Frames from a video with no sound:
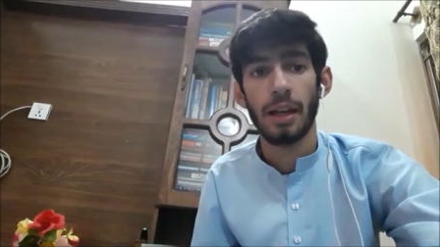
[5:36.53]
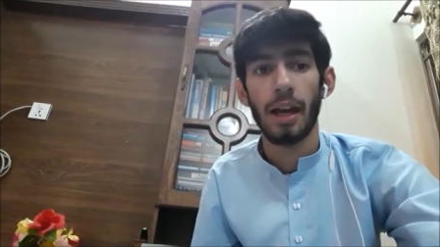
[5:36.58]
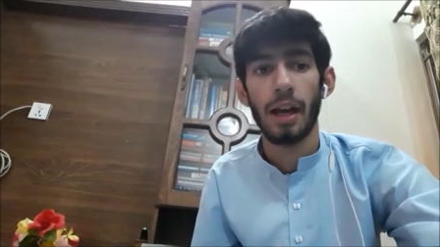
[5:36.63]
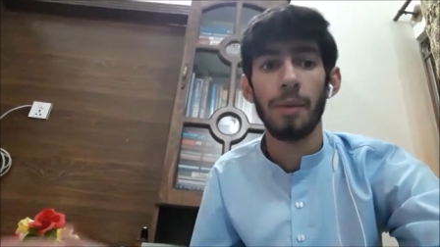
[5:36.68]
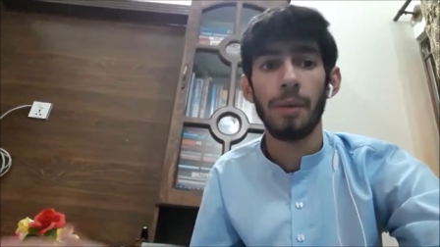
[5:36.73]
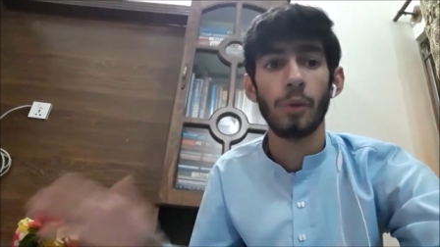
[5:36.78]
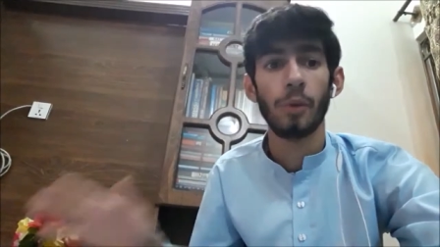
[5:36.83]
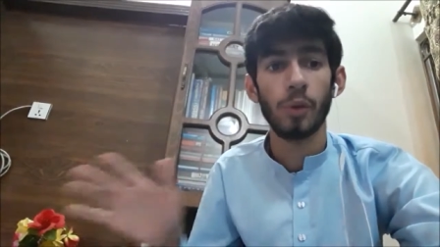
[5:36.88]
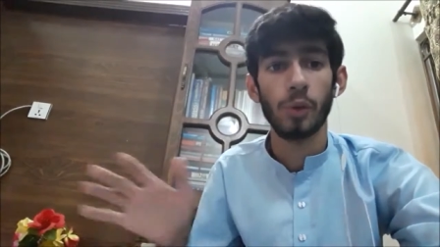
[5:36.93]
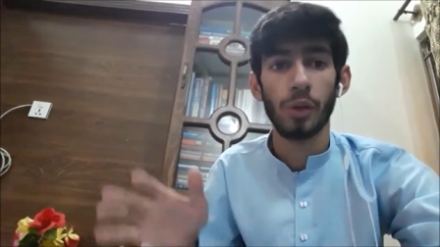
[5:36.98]

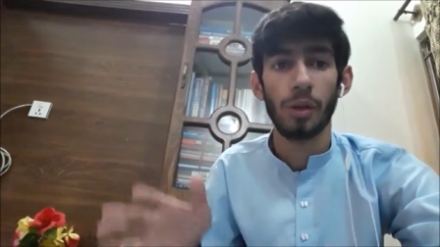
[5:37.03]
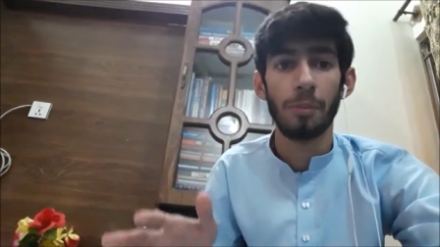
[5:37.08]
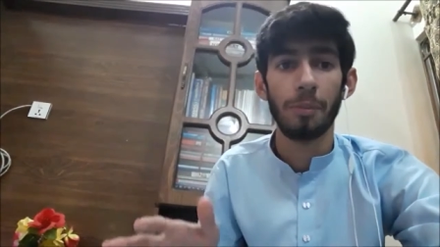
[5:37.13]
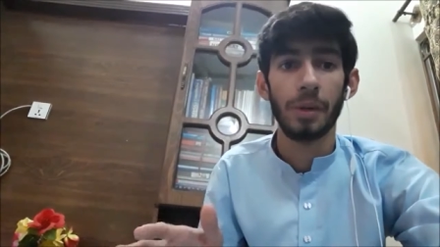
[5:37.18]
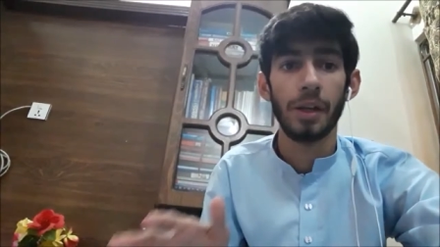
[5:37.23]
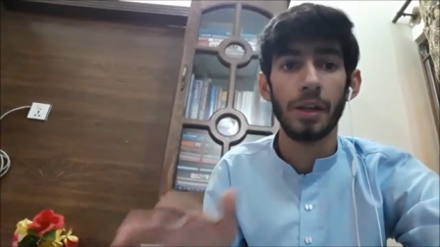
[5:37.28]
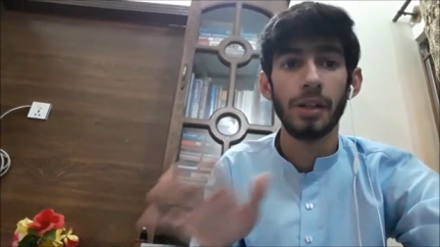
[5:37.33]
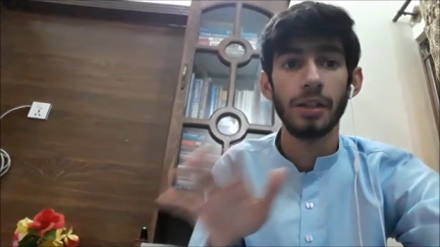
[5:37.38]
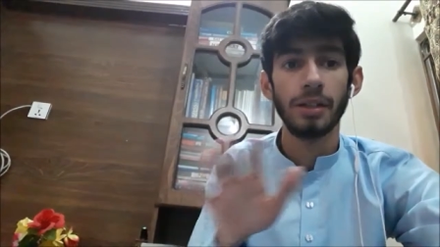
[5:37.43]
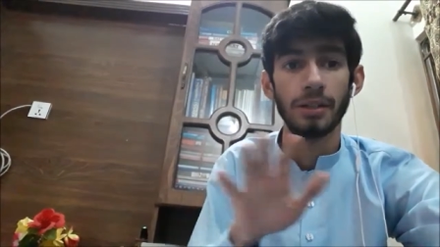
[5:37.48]
I'm going to
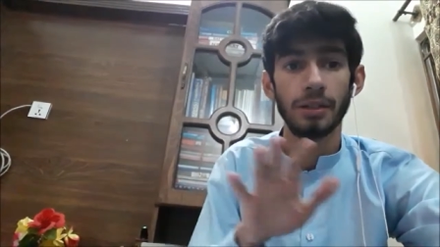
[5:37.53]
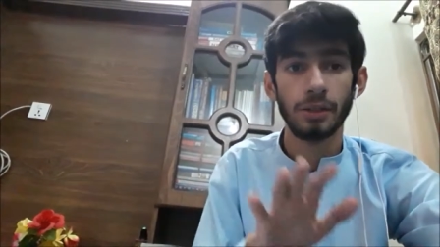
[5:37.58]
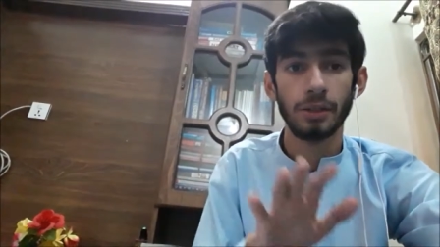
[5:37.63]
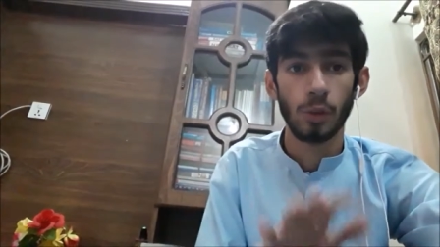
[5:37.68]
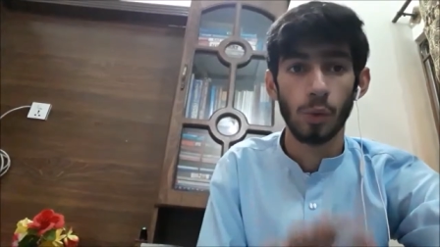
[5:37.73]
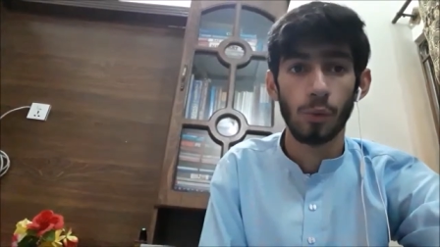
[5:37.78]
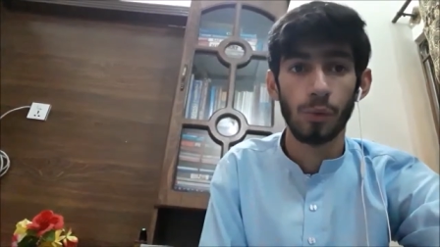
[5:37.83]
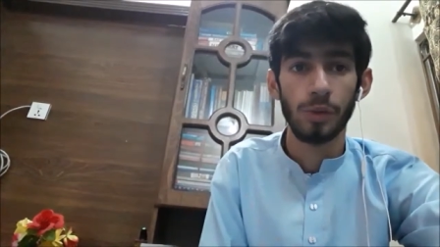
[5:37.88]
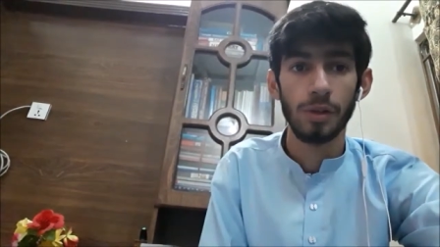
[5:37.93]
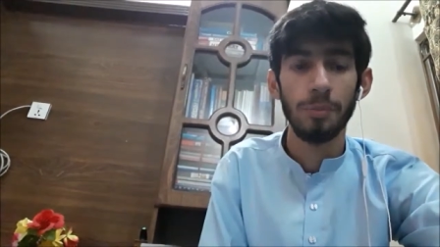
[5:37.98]
compare
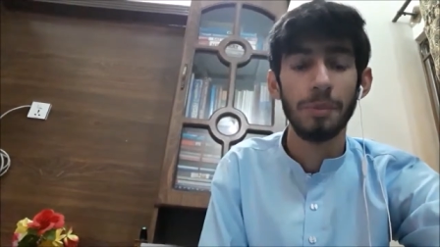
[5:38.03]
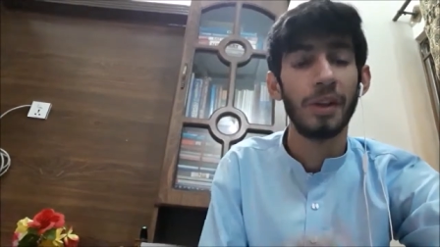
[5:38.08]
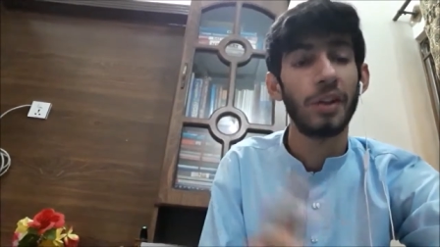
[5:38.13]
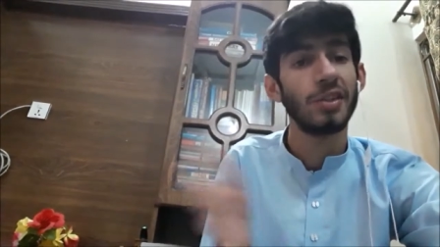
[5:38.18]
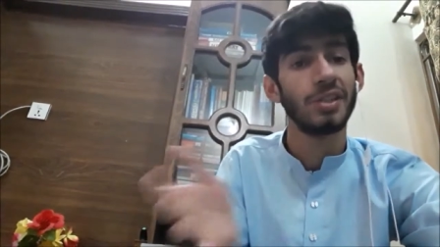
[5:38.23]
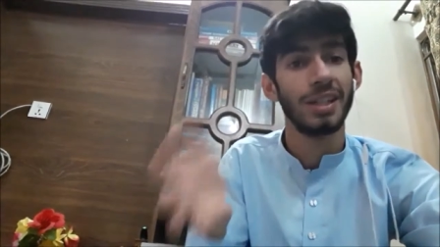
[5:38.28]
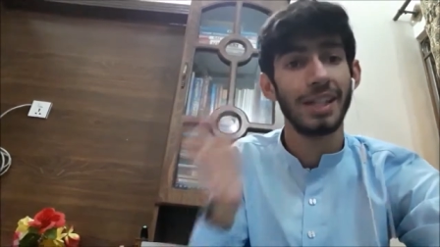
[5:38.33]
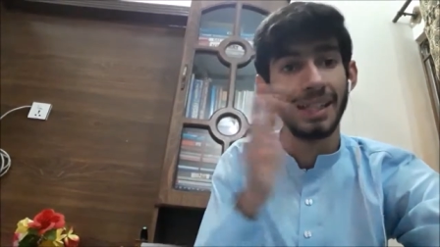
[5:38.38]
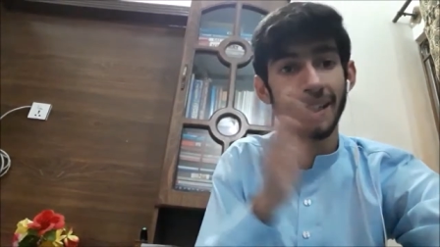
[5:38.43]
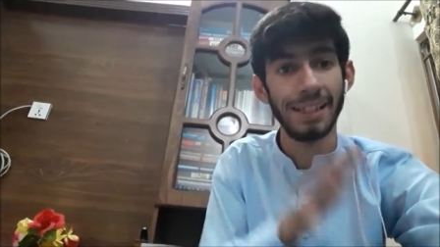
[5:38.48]
TOEFL because
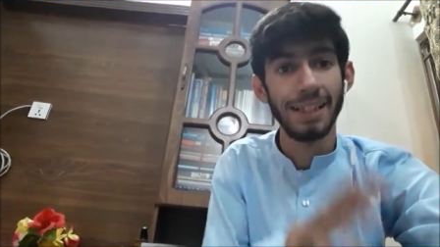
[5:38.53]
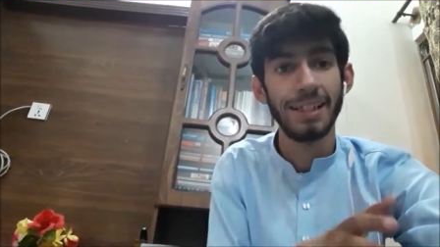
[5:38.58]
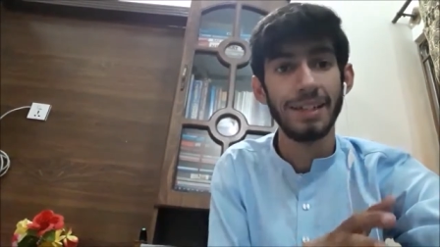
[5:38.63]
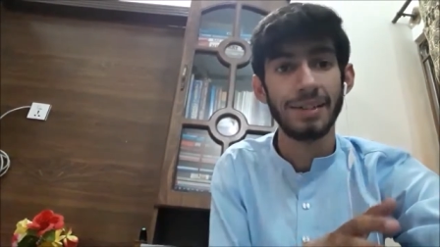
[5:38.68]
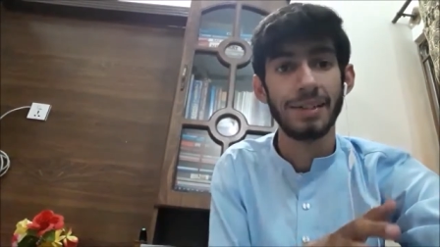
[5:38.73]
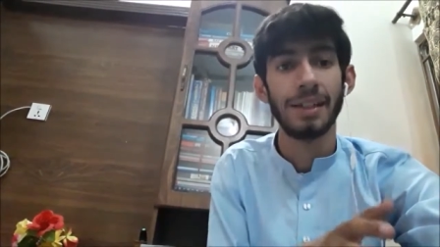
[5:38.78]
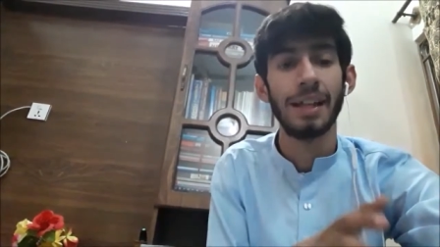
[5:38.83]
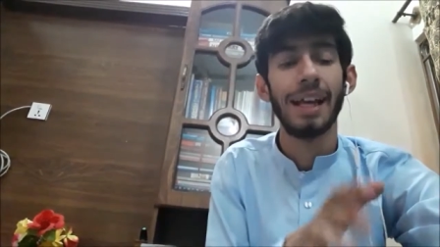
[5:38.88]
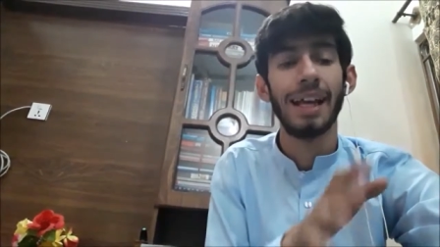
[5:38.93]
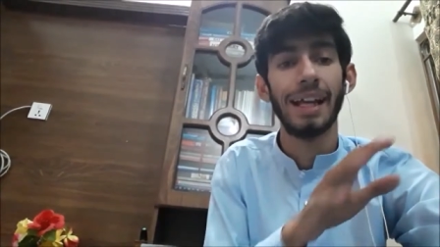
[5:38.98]
it
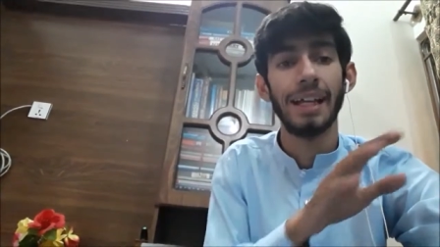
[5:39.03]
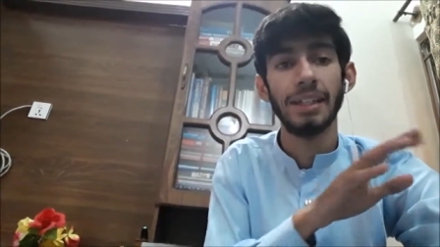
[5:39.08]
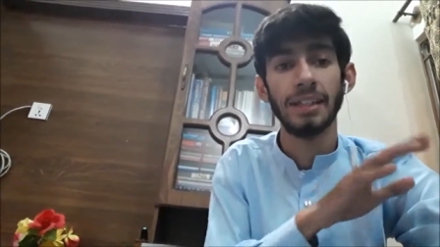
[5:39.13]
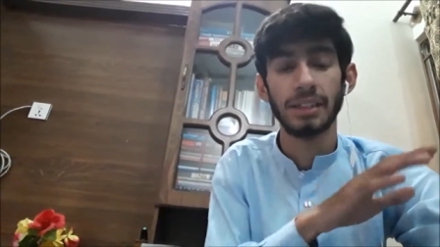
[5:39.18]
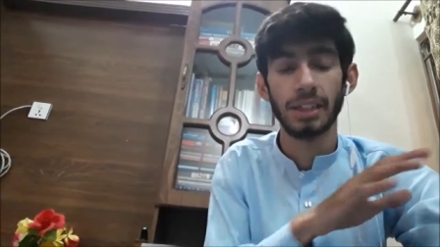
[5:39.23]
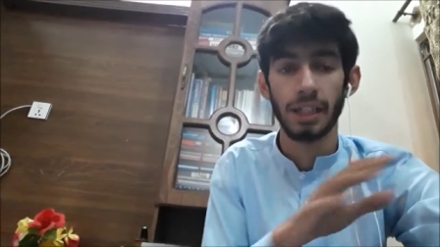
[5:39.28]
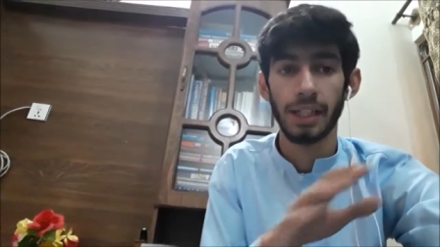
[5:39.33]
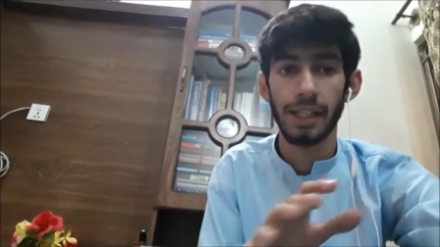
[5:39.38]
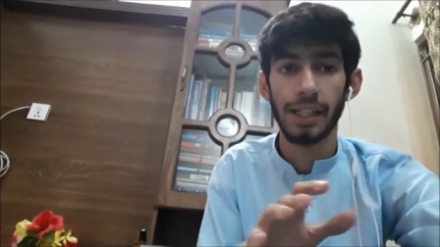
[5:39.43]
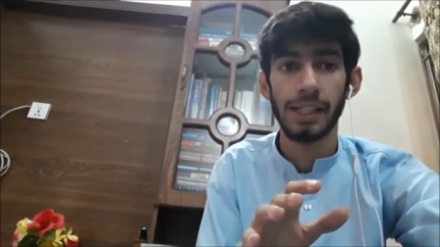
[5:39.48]
is
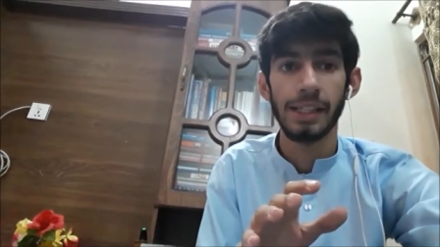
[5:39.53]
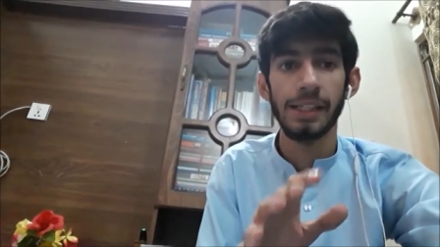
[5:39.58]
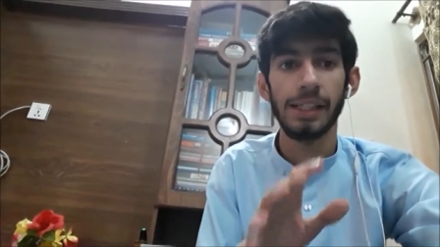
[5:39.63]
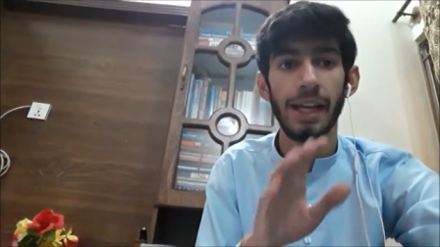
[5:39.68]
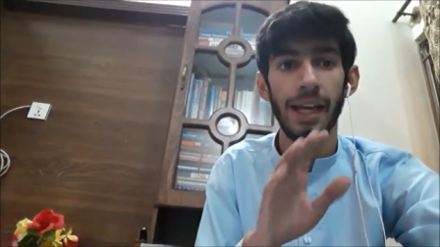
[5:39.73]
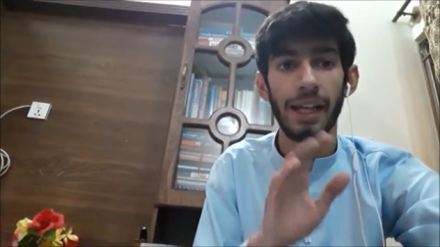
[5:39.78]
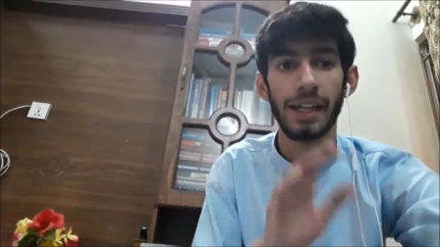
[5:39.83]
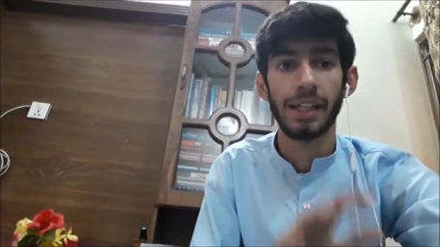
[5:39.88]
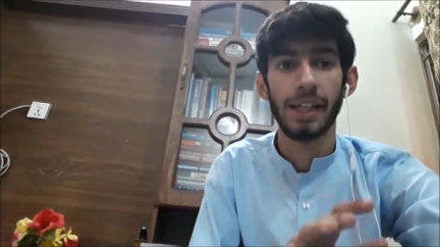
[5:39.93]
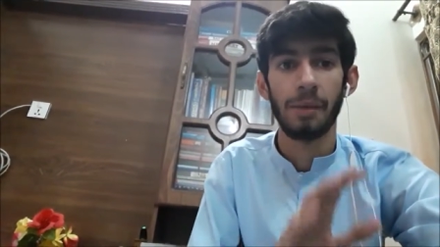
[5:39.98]
entirely
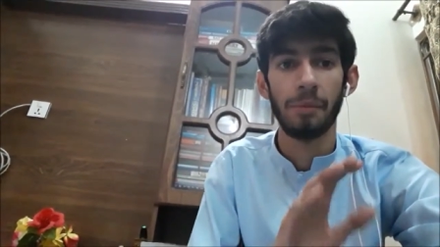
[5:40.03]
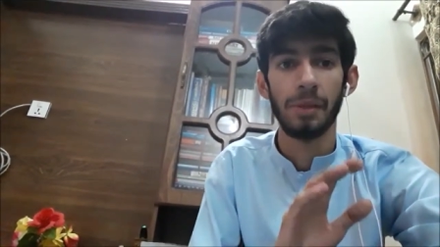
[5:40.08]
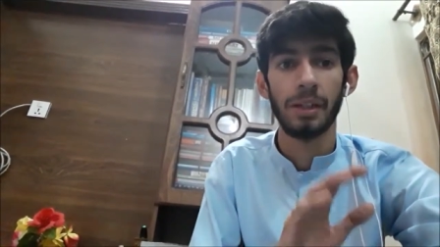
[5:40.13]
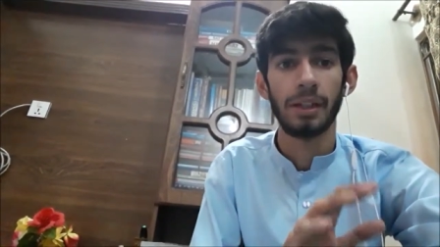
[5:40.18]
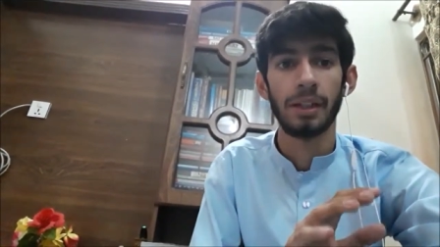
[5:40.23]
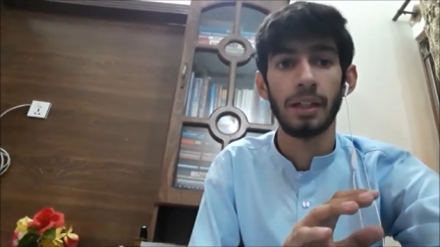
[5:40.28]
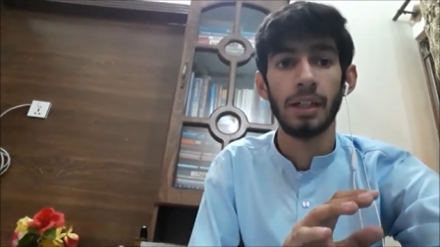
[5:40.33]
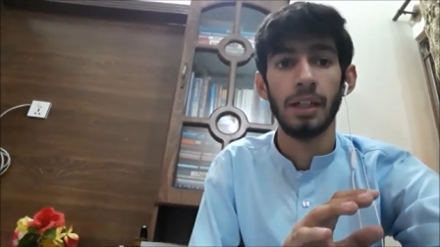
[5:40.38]
academic